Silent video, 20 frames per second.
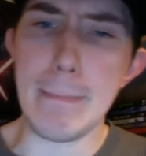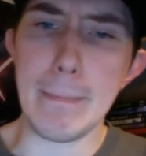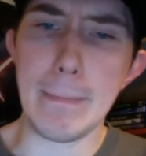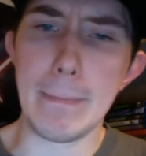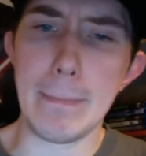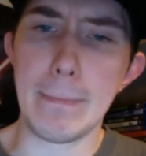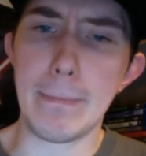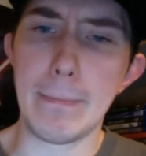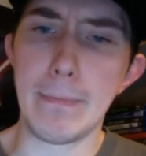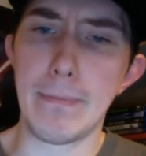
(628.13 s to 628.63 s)

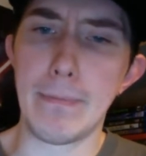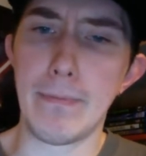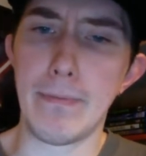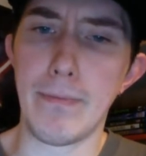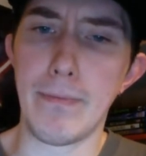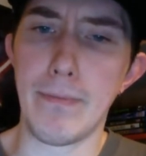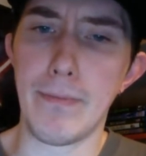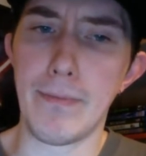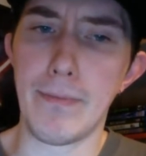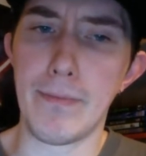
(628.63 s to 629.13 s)

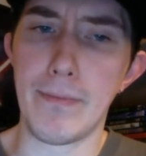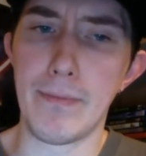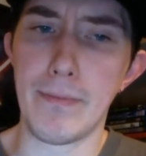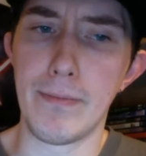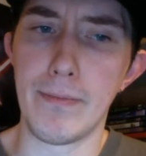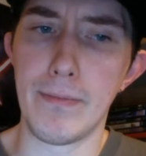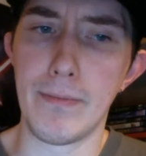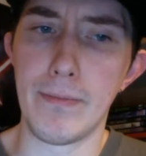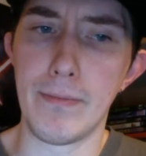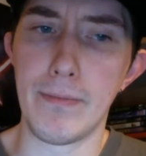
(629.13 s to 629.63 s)

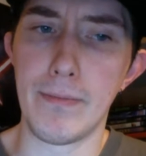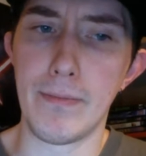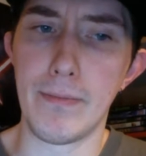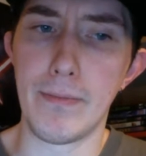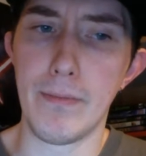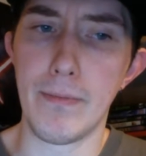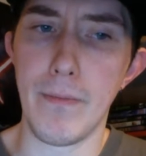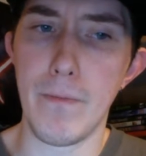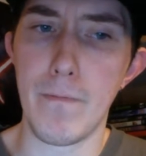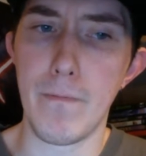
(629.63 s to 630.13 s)

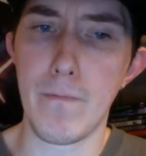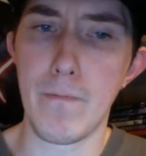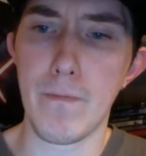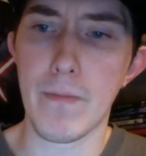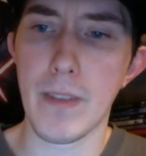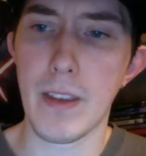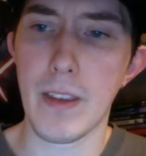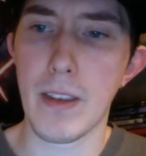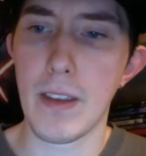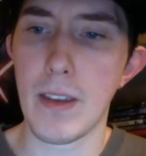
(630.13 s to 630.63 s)

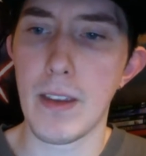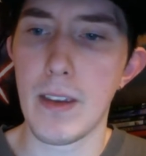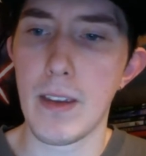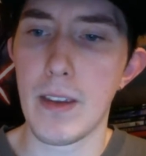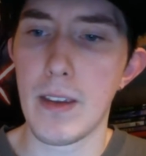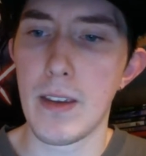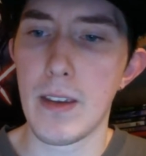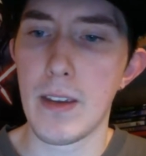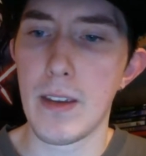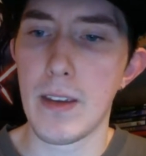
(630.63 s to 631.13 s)

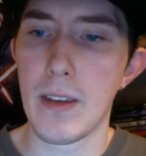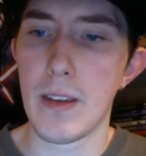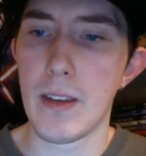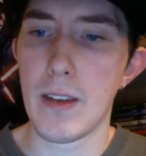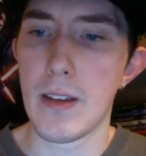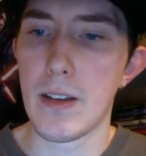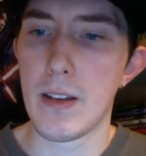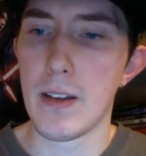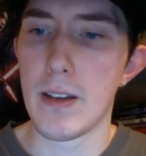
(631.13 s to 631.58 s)
Nothing is said.